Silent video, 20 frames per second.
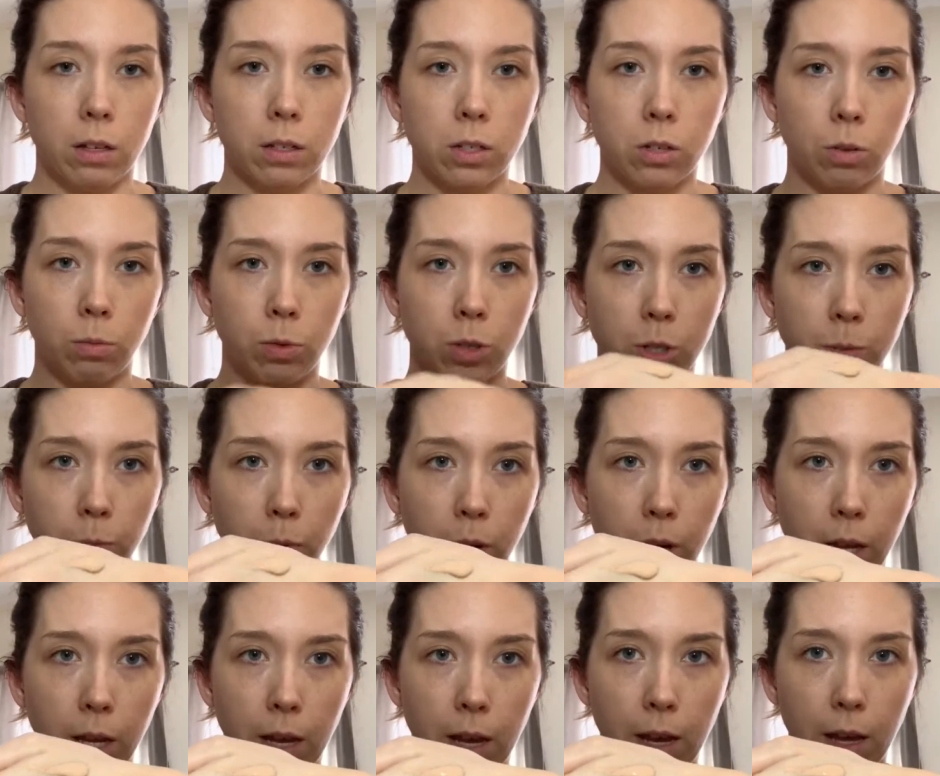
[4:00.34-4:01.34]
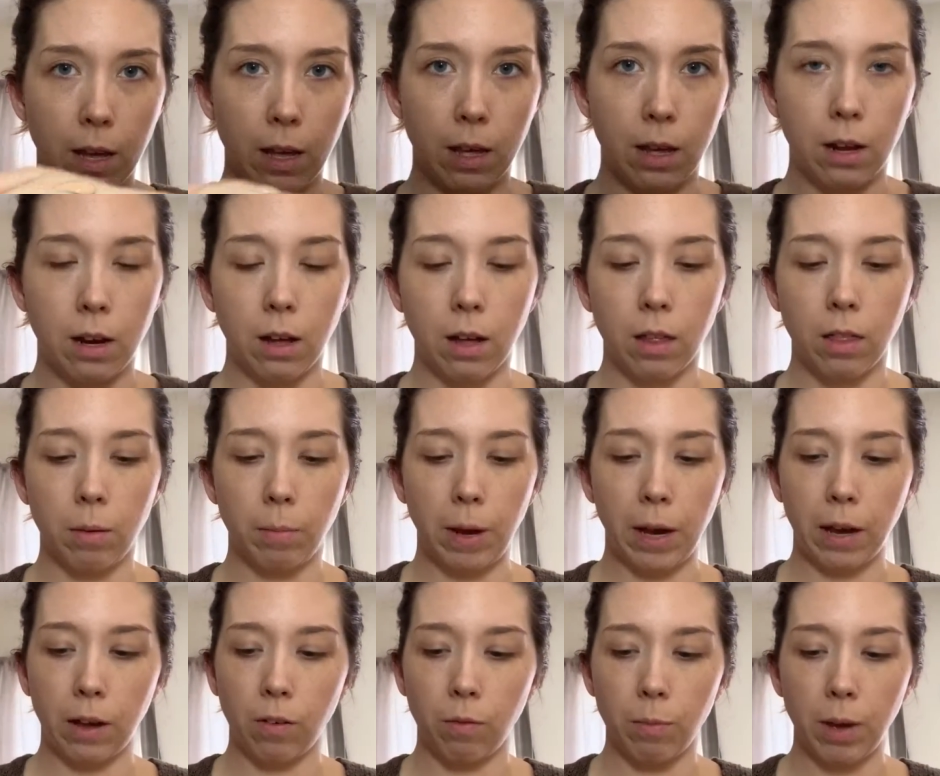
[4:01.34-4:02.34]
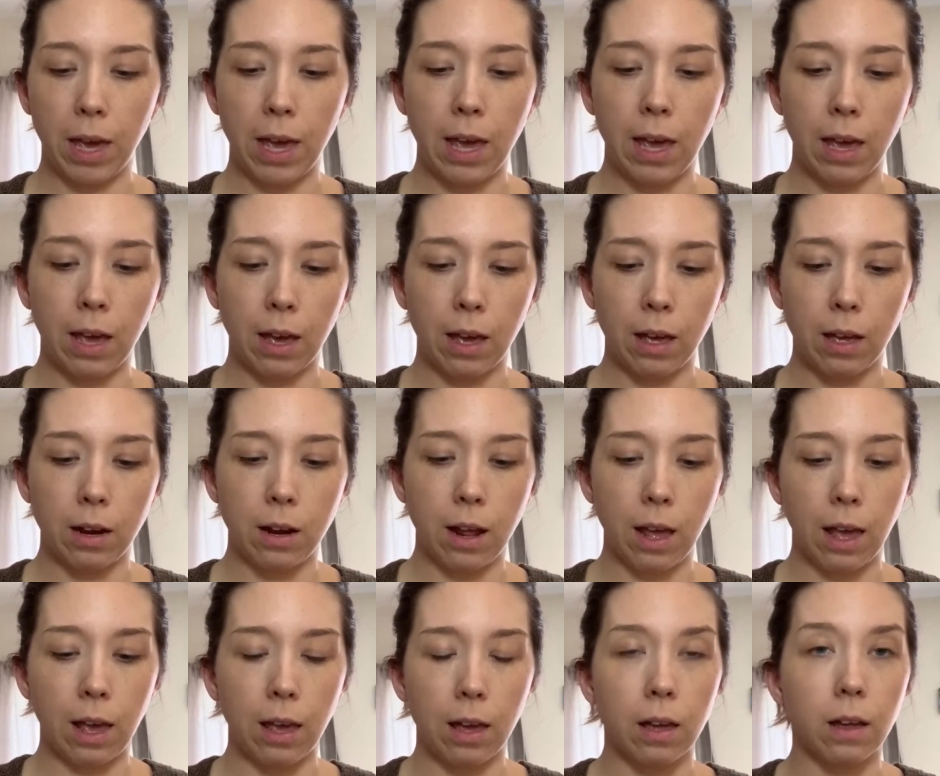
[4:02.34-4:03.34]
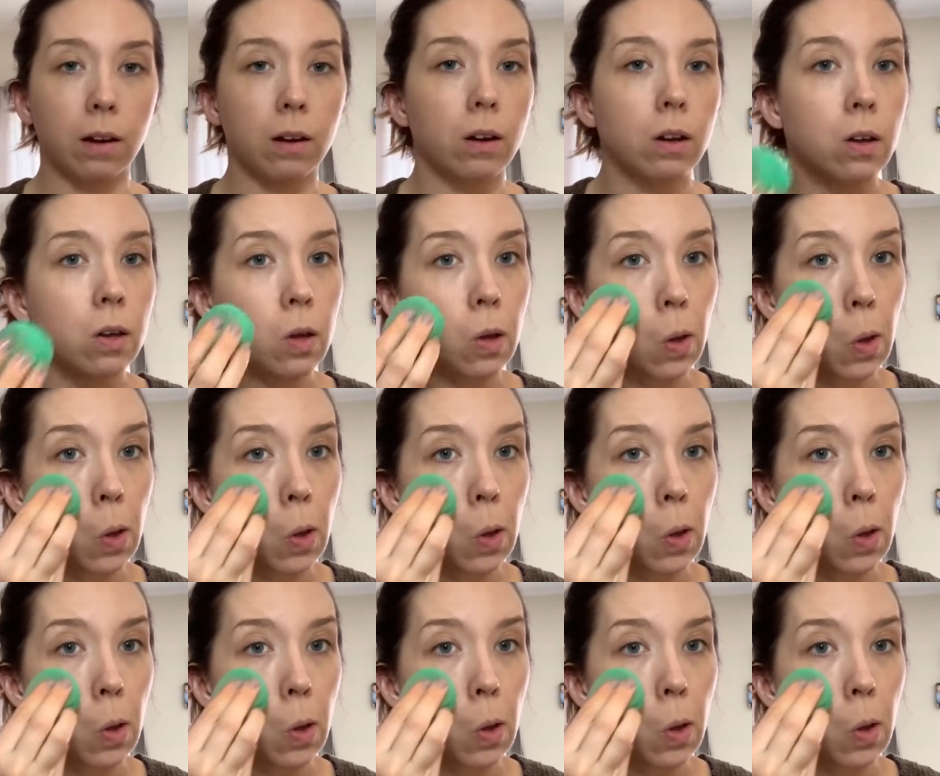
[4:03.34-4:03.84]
So I'm just putting it on the back of my hand, and